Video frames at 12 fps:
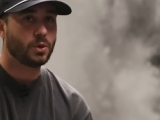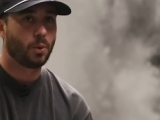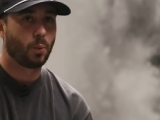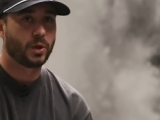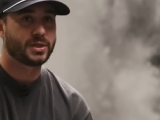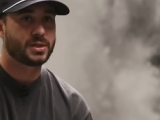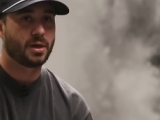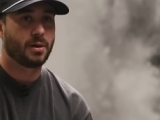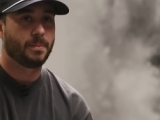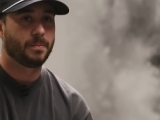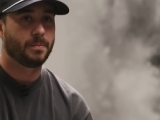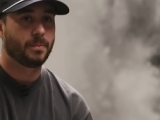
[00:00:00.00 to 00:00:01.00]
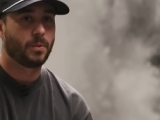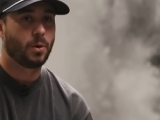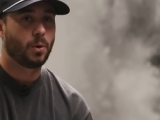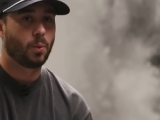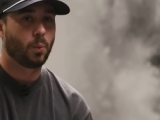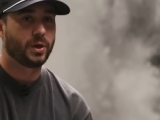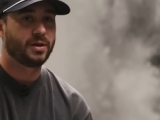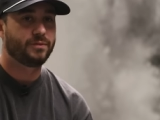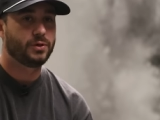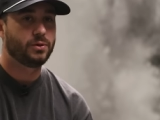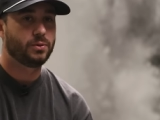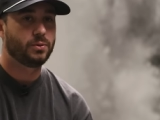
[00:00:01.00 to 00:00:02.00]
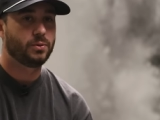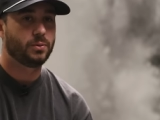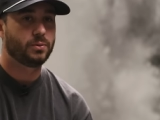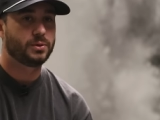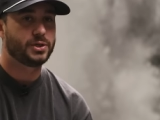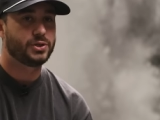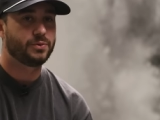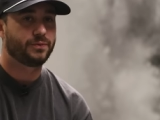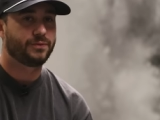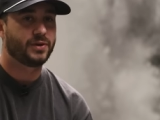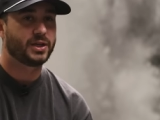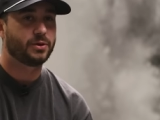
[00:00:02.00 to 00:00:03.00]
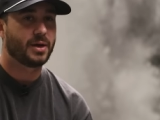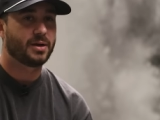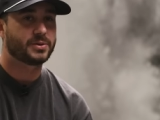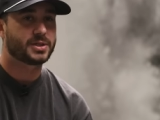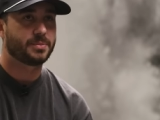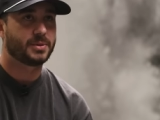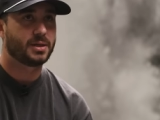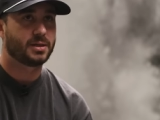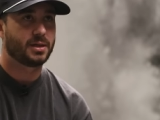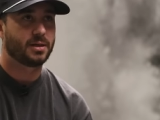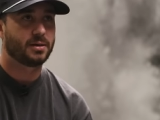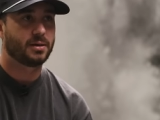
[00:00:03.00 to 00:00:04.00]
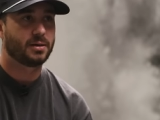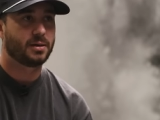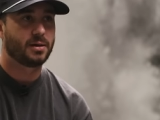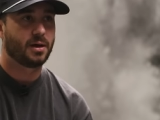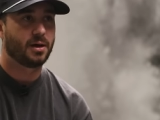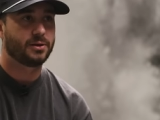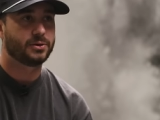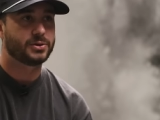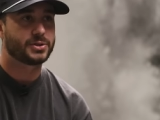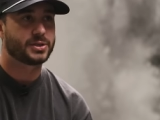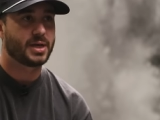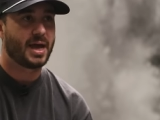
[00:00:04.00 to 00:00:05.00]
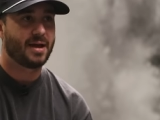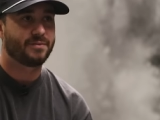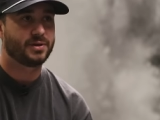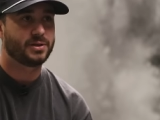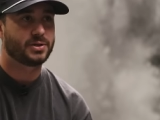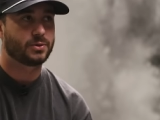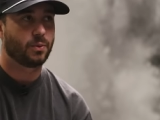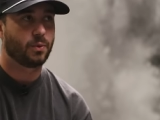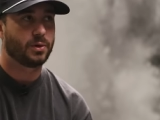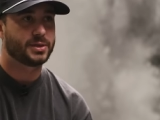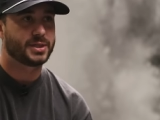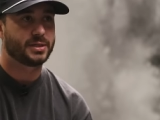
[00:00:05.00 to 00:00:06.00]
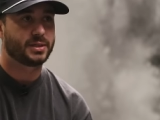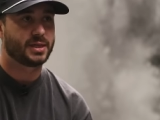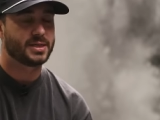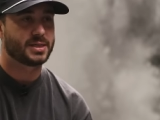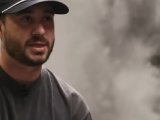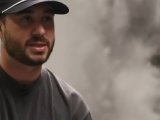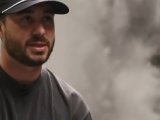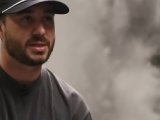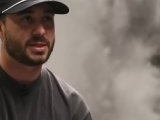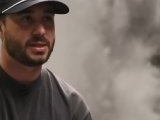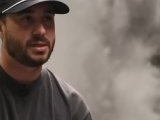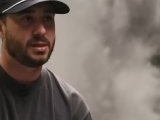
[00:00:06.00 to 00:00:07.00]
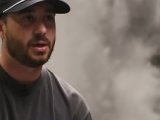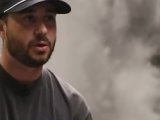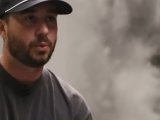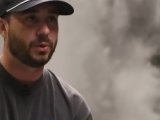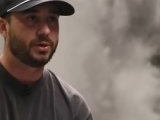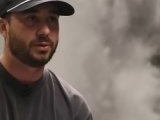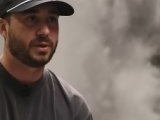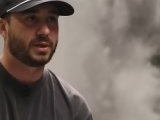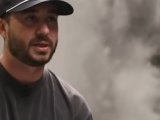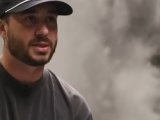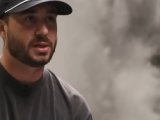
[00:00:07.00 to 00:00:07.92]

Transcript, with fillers: What um, what have you? Did you figure out something that others haven't, or is it consistency? What do you think has